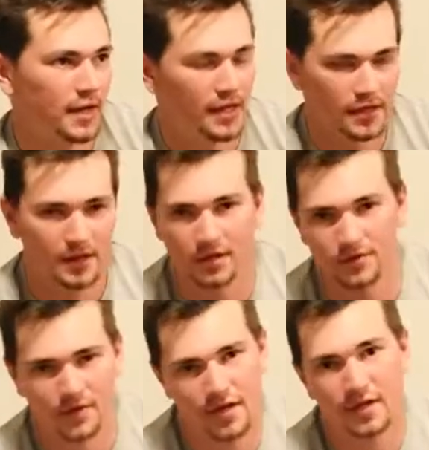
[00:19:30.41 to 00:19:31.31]
any kind
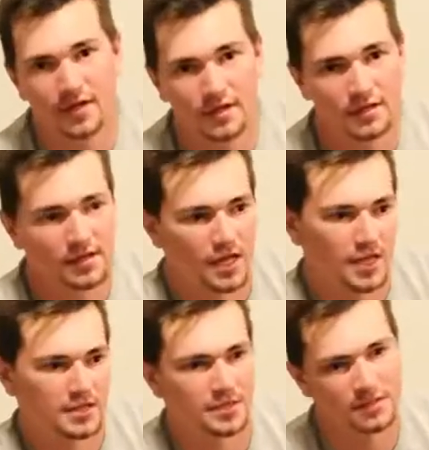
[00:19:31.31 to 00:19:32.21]
of high-end
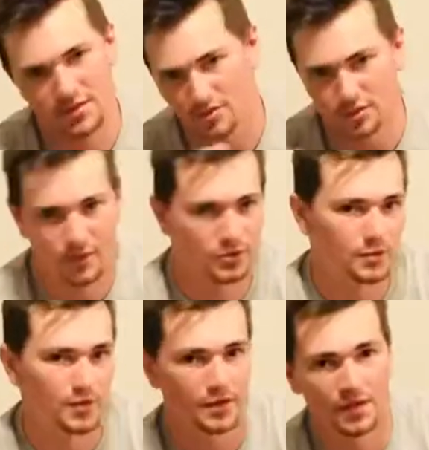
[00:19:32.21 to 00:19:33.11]
glasses that are supposed to
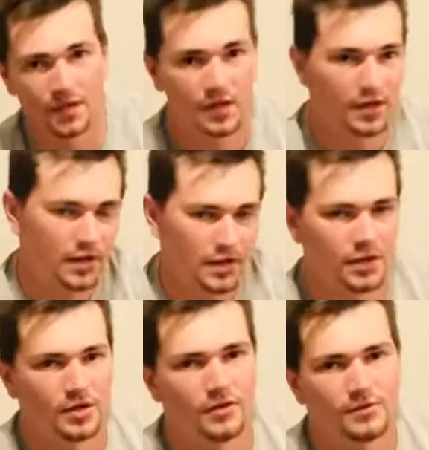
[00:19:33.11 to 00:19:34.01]
be,
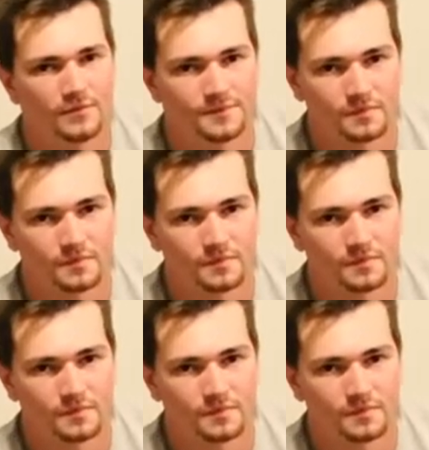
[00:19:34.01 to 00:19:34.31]
you know,